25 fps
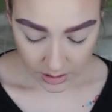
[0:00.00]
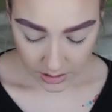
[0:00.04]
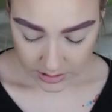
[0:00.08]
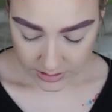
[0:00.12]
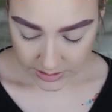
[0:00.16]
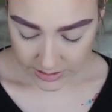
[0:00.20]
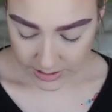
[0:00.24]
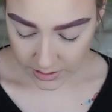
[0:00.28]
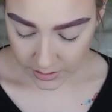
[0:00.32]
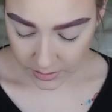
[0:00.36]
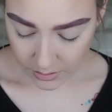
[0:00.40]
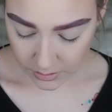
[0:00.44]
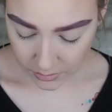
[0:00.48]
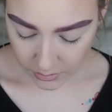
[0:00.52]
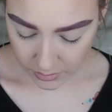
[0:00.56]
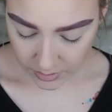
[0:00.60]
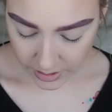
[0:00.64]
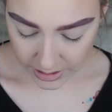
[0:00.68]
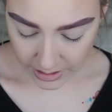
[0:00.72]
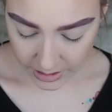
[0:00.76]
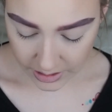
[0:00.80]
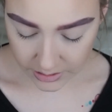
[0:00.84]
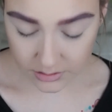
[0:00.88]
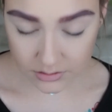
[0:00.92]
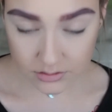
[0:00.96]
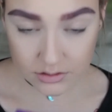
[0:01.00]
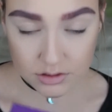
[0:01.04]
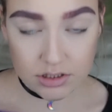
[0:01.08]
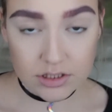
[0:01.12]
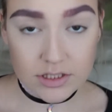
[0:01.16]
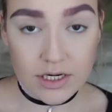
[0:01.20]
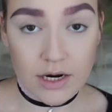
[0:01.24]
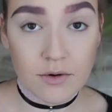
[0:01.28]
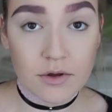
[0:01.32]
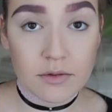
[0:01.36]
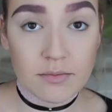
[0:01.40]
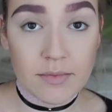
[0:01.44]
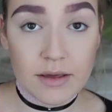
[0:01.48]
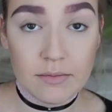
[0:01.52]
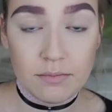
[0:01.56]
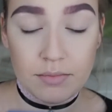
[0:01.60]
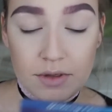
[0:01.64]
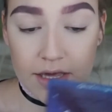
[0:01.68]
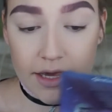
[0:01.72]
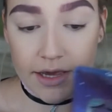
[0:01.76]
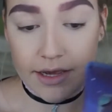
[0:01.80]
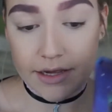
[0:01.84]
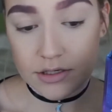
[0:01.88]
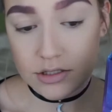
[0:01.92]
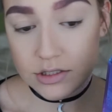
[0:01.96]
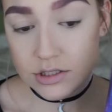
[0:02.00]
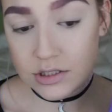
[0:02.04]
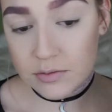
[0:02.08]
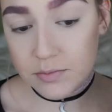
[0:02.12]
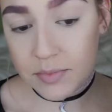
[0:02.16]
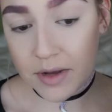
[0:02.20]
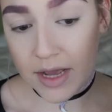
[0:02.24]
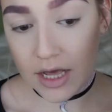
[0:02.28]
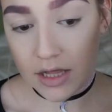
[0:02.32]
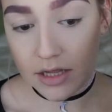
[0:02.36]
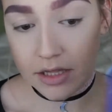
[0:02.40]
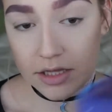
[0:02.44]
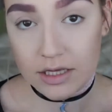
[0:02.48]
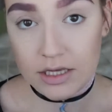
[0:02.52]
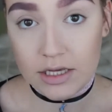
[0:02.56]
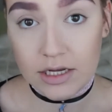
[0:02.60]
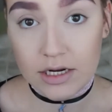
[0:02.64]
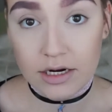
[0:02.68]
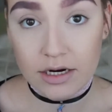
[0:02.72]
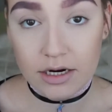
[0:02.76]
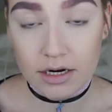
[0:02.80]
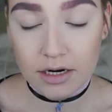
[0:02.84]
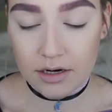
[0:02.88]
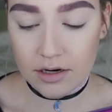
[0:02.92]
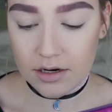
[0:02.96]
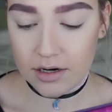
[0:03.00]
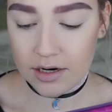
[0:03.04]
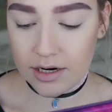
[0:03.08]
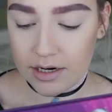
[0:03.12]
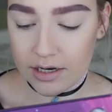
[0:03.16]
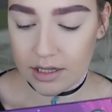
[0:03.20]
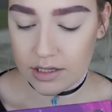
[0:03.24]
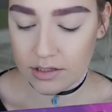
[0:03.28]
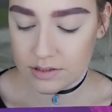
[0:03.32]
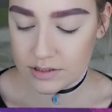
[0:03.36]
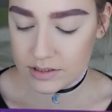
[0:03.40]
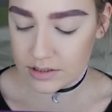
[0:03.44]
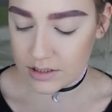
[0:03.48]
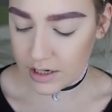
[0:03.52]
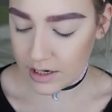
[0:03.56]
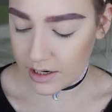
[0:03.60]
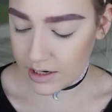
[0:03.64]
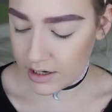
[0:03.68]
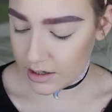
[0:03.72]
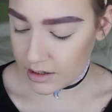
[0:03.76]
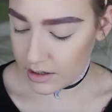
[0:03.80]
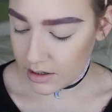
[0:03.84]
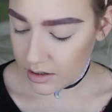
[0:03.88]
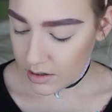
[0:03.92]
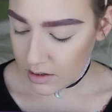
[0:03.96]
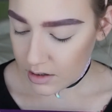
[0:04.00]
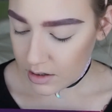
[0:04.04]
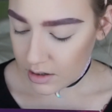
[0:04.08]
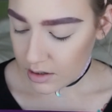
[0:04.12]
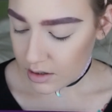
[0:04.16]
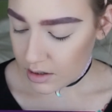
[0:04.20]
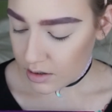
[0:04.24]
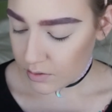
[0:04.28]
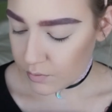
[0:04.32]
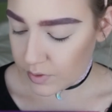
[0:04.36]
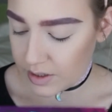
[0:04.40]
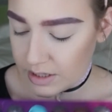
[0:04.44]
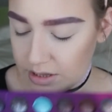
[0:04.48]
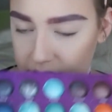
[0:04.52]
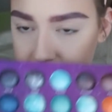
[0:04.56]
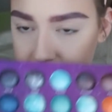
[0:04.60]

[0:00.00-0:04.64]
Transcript: So I'll start with my BH palette here, and I'll start with